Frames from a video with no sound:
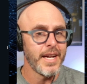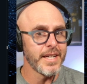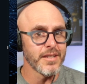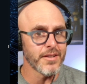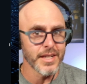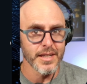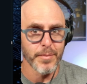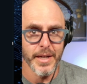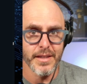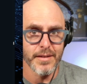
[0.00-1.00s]
and you don't need to
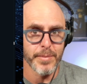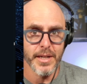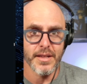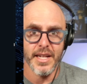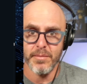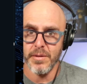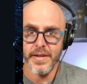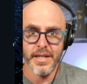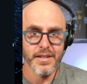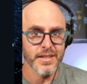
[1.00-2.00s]
pay these big cloud
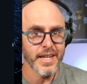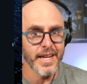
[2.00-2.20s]
providers.